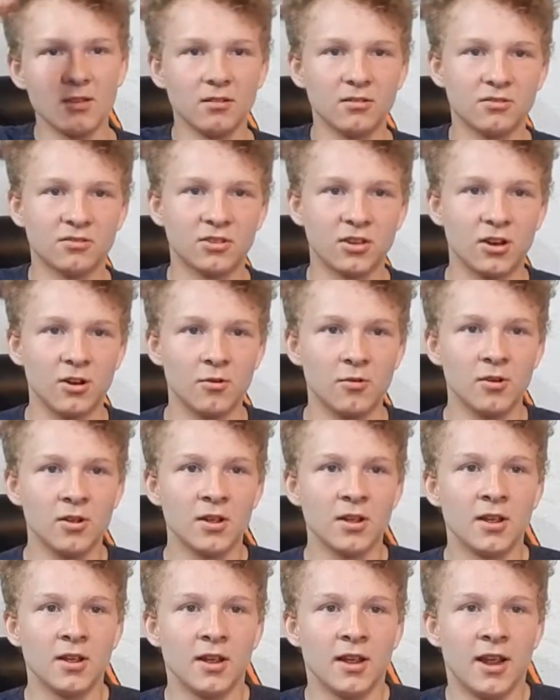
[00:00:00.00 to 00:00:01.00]
So
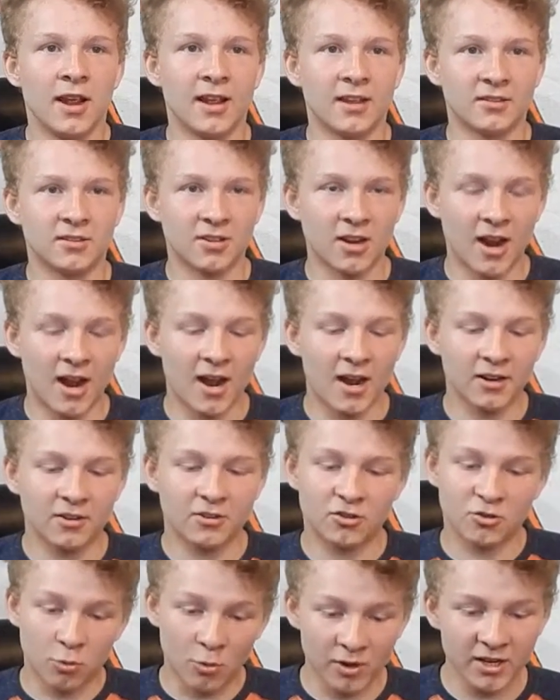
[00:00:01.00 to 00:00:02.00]
it's
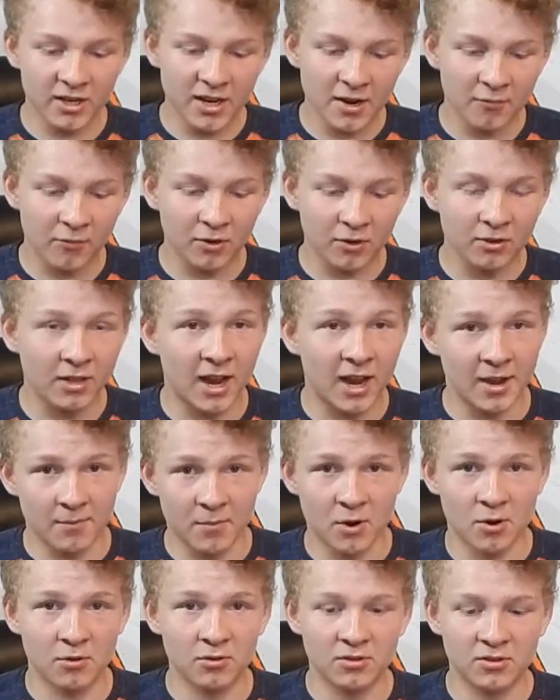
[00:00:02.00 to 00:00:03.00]
got 20 different light
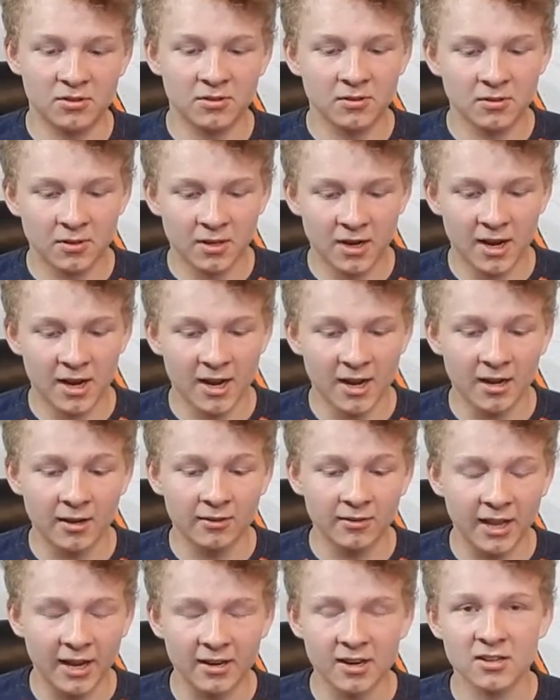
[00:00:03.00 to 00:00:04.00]
modes,
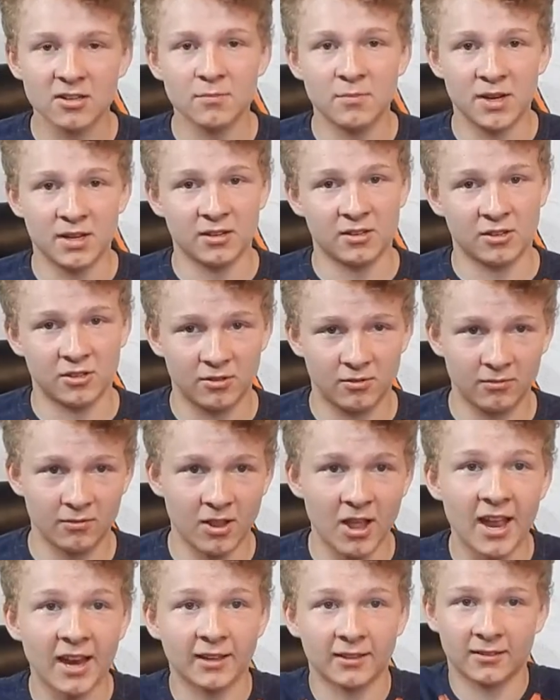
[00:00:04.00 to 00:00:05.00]
and that doesn't mean
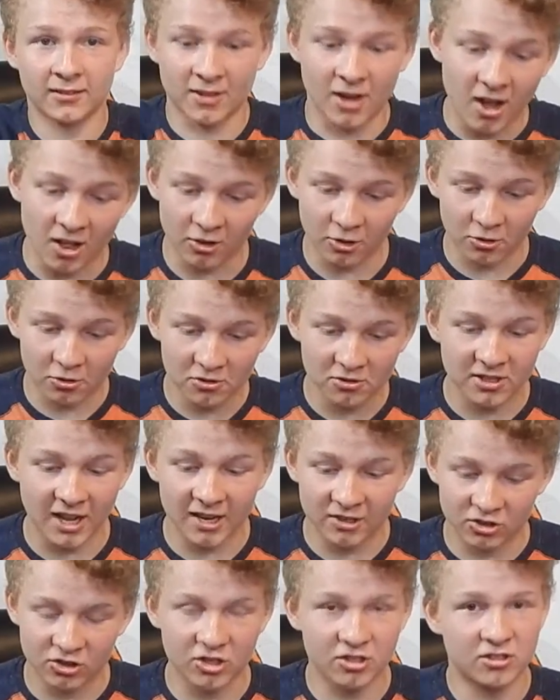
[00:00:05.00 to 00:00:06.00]
like colors,
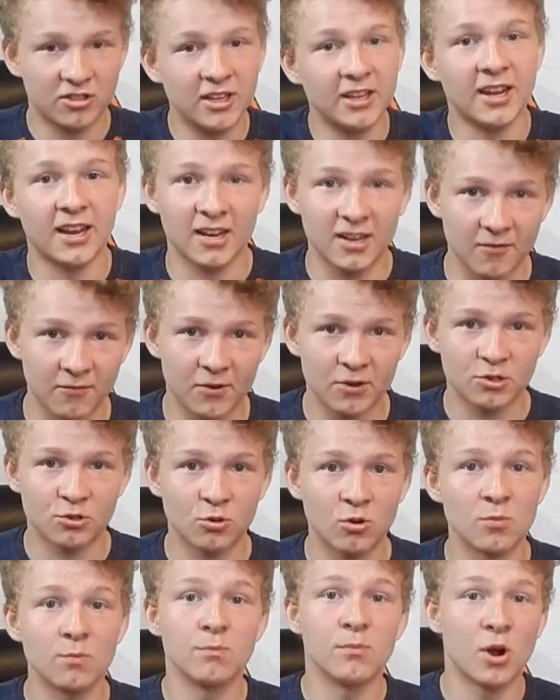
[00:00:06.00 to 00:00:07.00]
that's just the
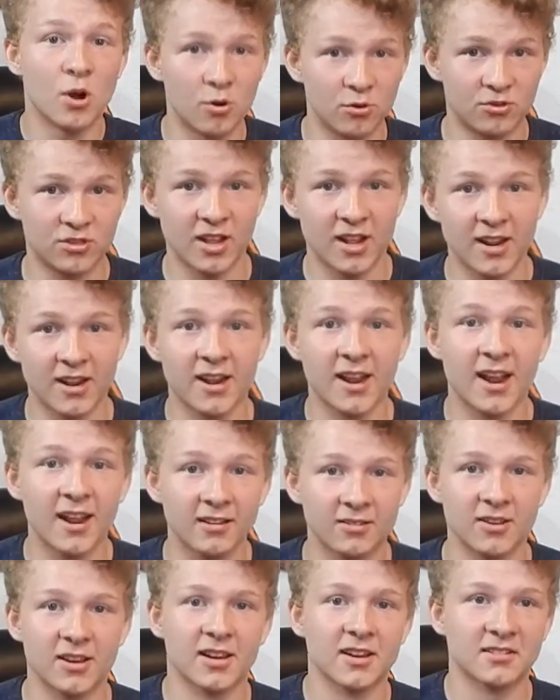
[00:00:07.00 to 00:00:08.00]
individual modes that it
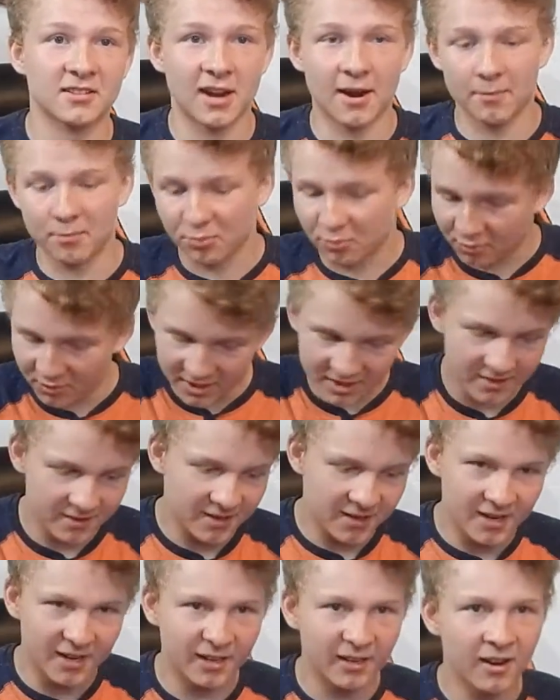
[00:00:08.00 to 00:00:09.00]
has. Like it's got
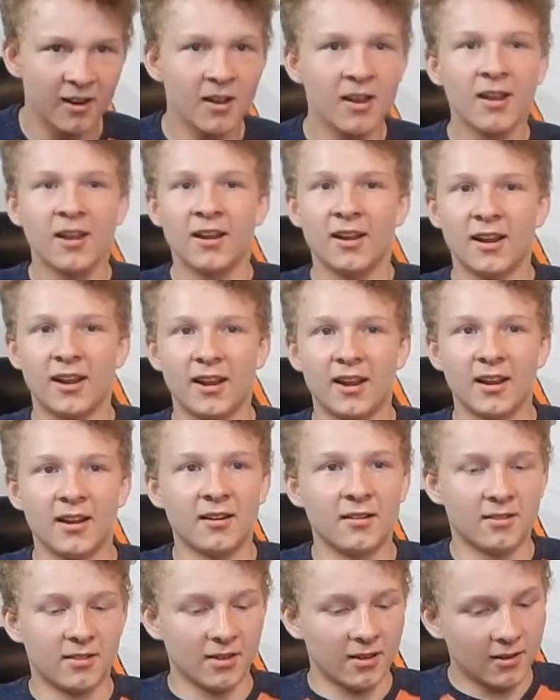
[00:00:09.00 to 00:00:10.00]
breathing
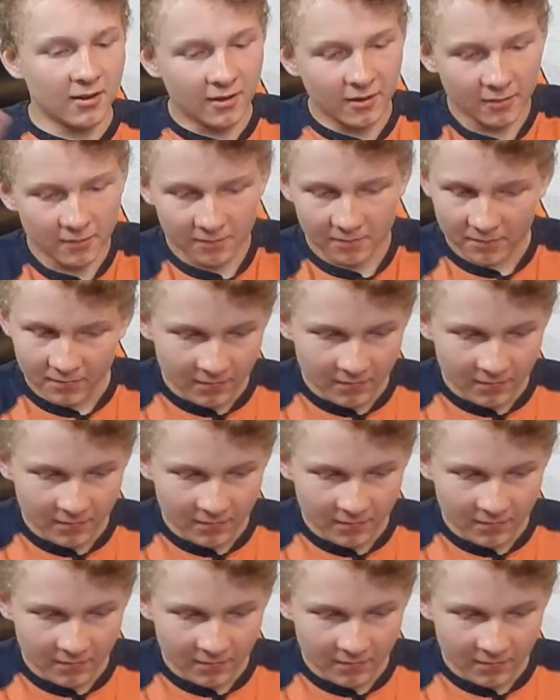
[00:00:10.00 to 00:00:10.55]
and the